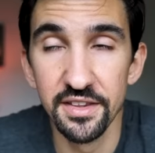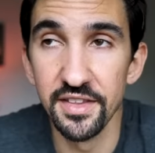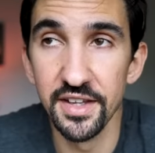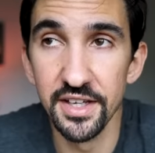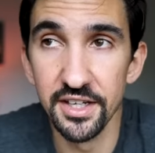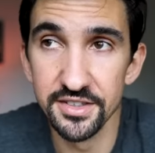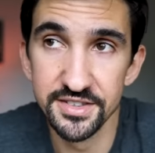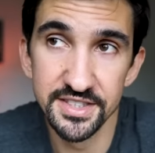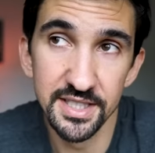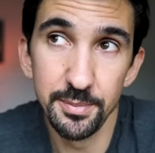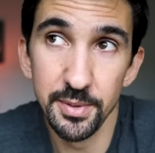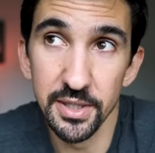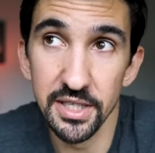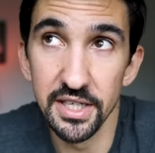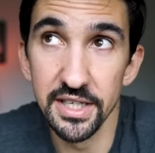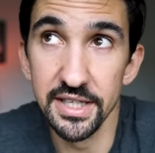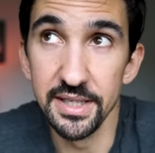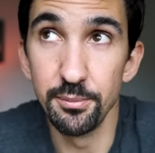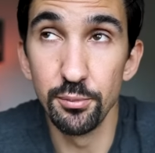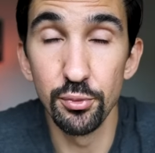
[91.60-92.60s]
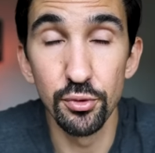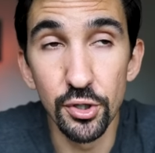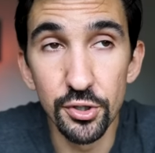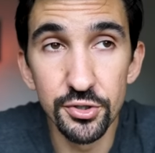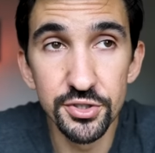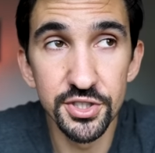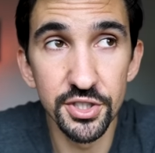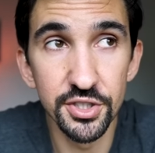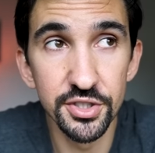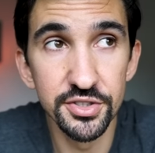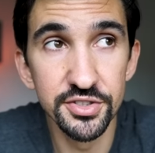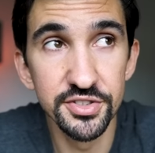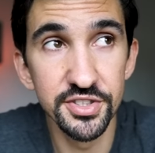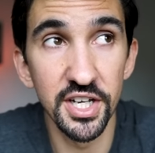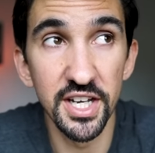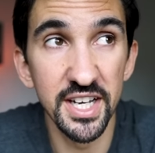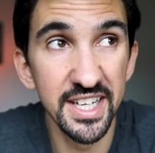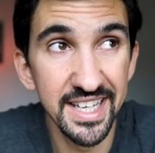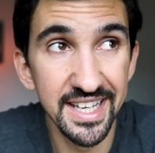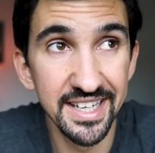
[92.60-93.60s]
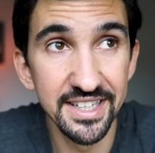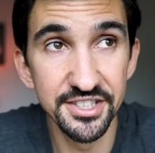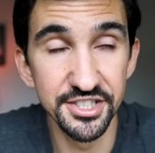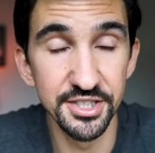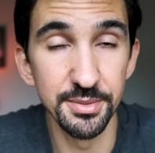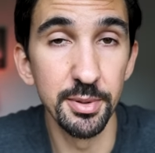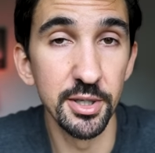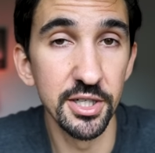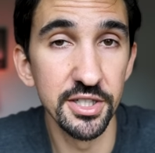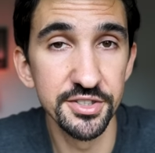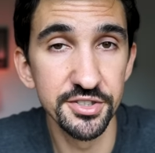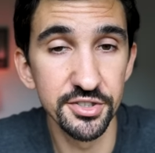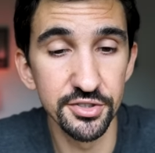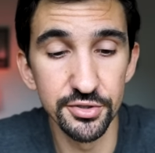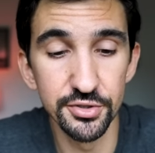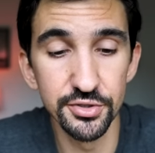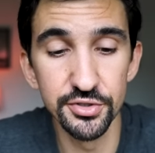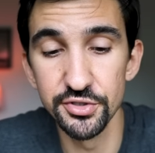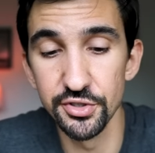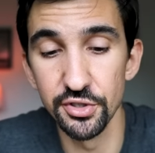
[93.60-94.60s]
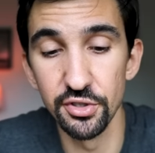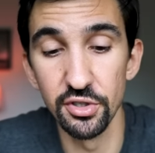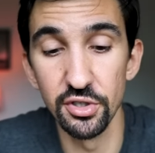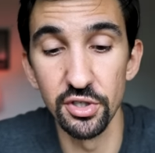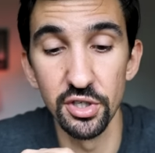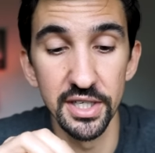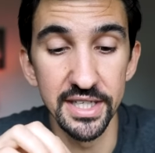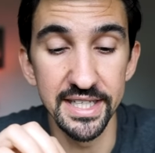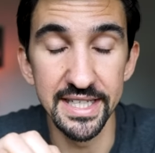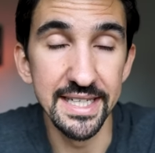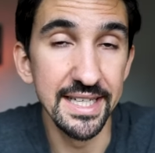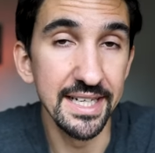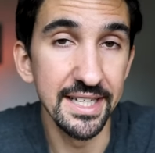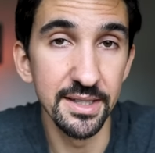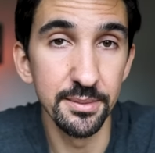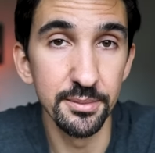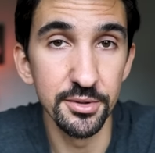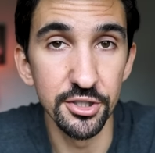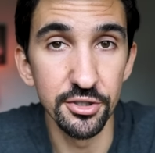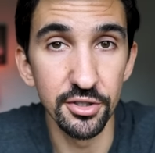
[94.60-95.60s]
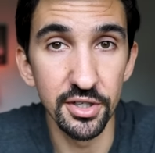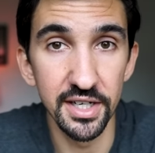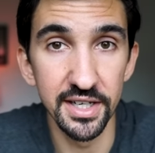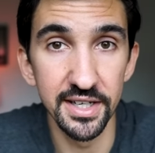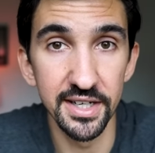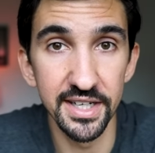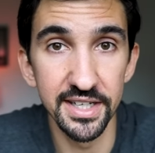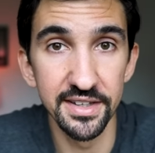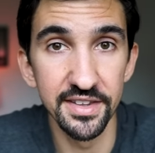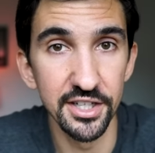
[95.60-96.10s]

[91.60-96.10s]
They are typically protons, high energy particles, or helium nuclei